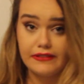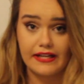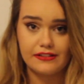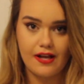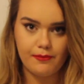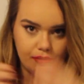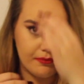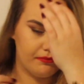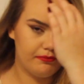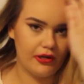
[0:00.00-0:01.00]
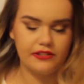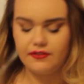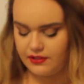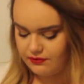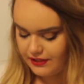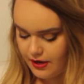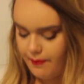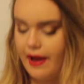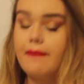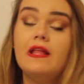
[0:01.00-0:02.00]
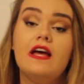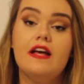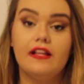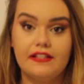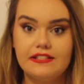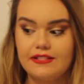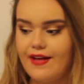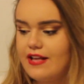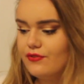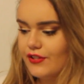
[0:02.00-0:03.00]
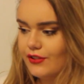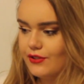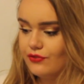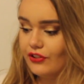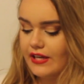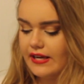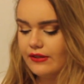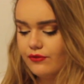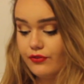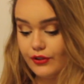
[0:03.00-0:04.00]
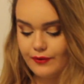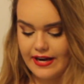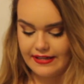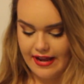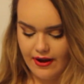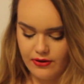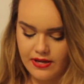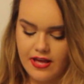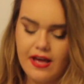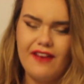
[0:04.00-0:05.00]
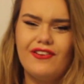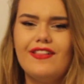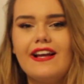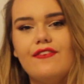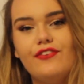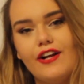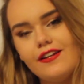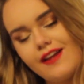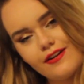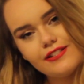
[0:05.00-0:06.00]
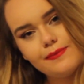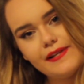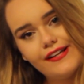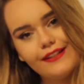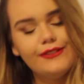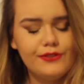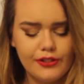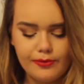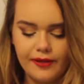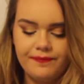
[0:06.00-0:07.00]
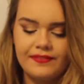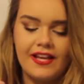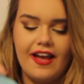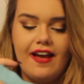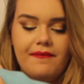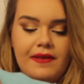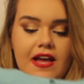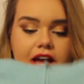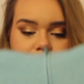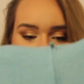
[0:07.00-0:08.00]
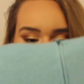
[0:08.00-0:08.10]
next couple parts of this video, but this is the last for the clothes for, night, for right now. I feel like I've forgotten how to speak on YouTube. Um, she